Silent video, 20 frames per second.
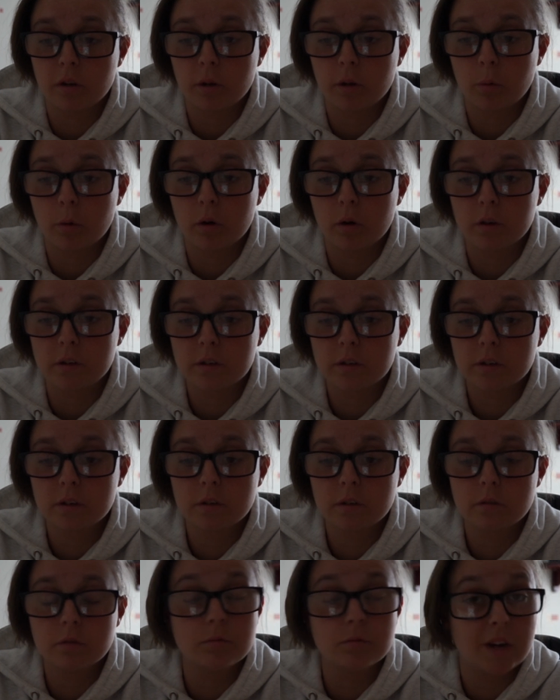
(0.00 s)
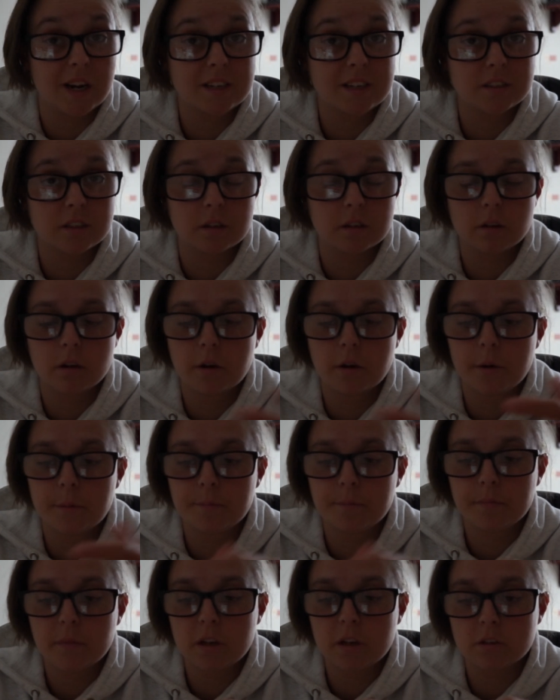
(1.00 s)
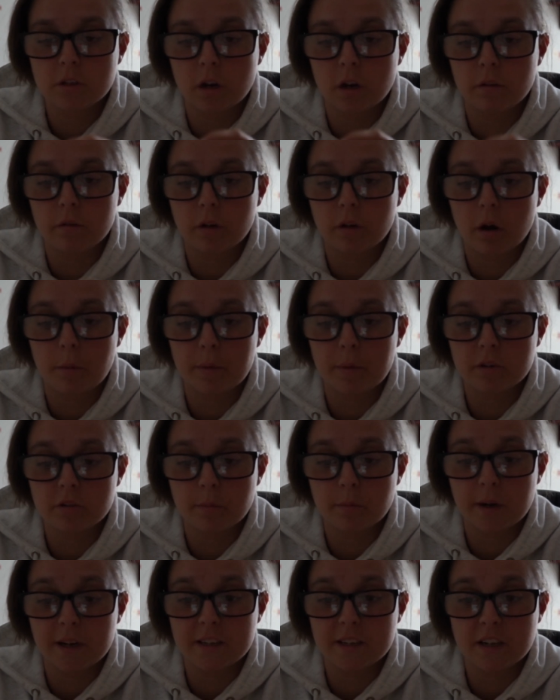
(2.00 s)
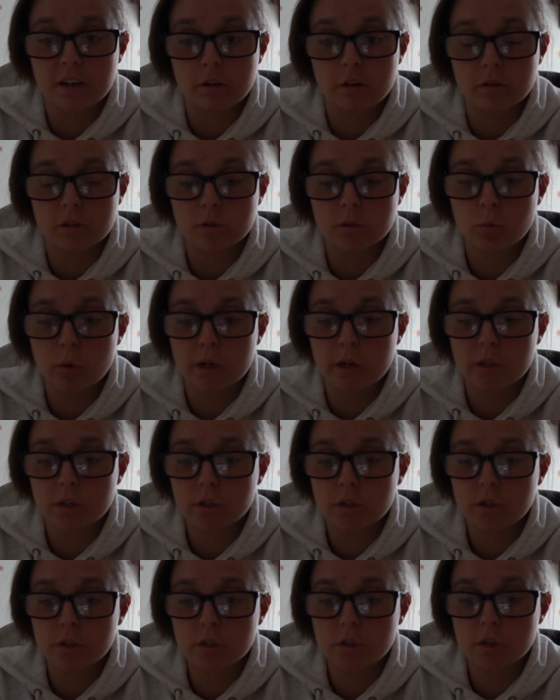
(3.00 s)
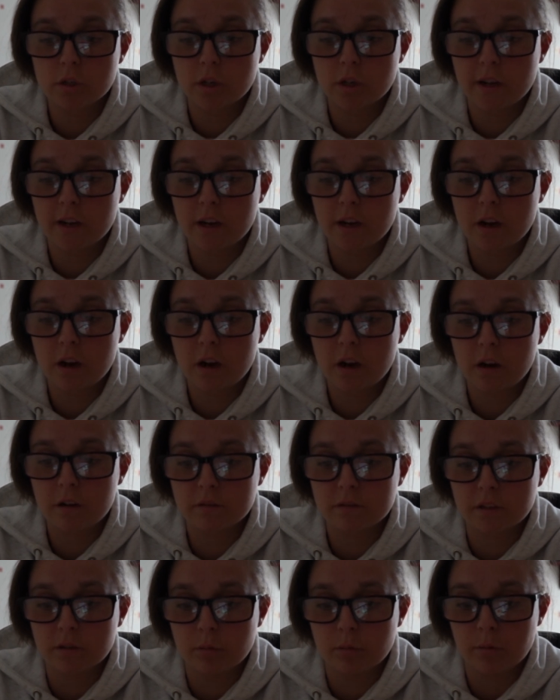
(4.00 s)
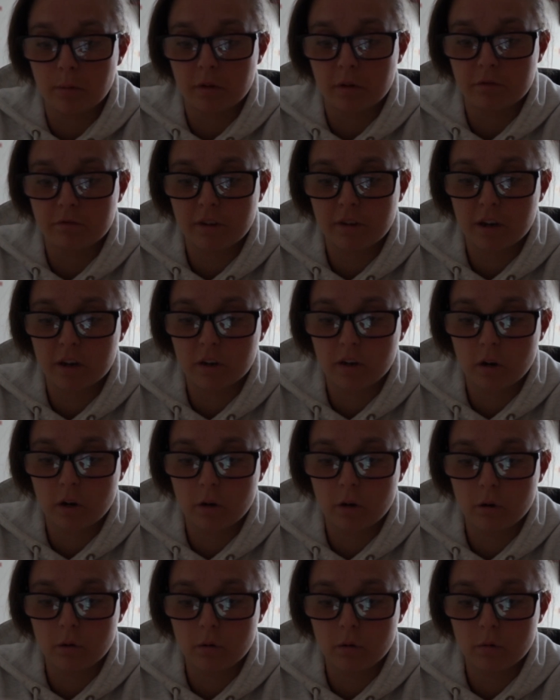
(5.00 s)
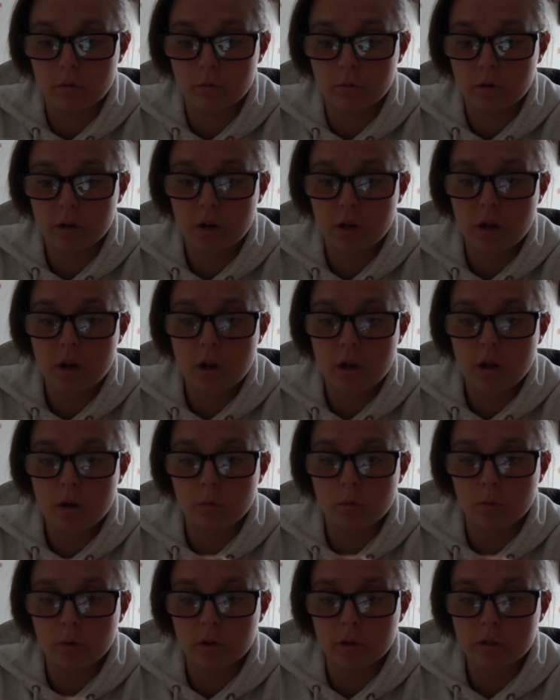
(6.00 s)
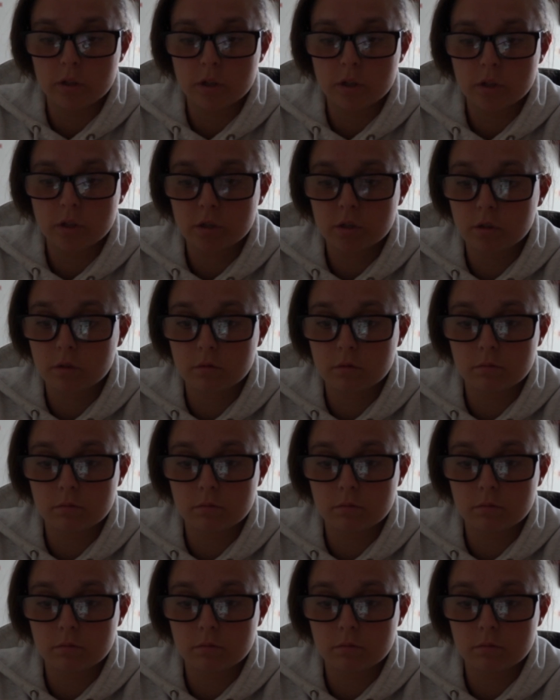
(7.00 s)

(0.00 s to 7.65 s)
it quite relaxing so I've got a picture of my Nintendo Switch here obviously with my friend code which